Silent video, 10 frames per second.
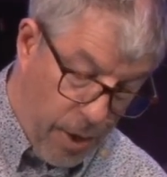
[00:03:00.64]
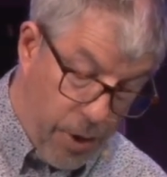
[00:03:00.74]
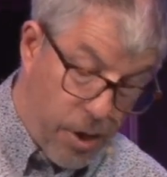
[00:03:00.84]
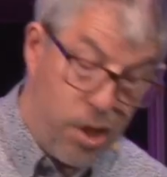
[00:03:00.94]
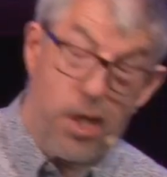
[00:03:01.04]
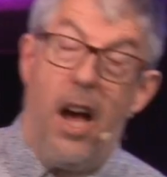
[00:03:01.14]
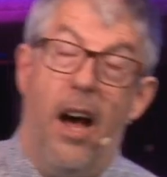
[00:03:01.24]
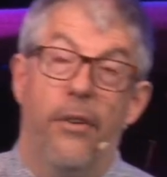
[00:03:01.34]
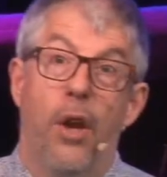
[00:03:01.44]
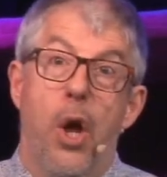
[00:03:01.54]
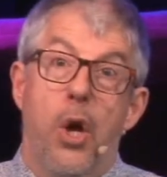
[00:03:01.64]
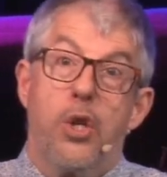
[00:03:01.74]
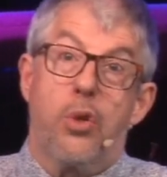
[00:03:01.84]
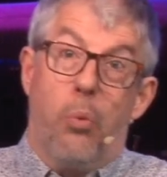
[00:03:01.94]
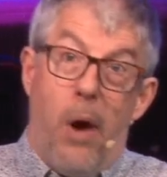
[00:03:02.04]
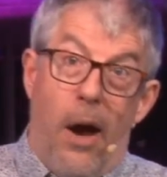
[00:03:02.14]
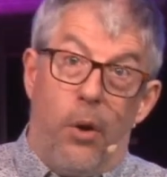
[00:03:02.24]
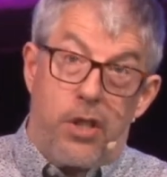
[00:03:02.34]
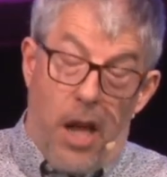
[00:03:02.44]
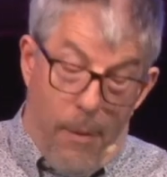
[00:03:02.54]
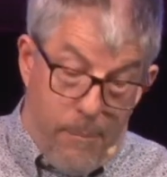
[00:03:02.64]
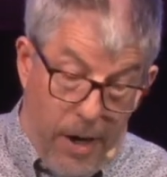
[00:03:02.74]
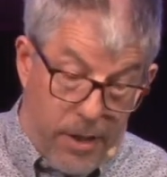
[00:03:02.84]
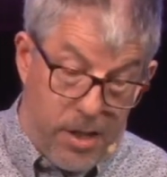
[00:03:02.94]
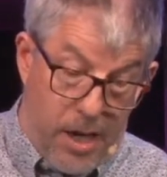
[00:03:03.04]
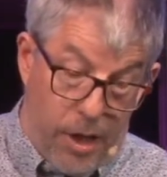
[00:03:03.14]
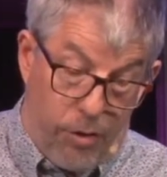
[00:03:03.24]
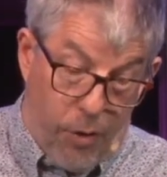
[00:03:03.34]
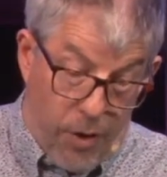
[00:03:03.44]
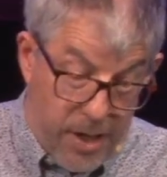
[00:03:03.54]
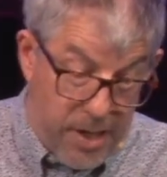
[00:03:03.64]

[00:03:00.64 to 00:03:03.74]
The Son dwelt amongst us for a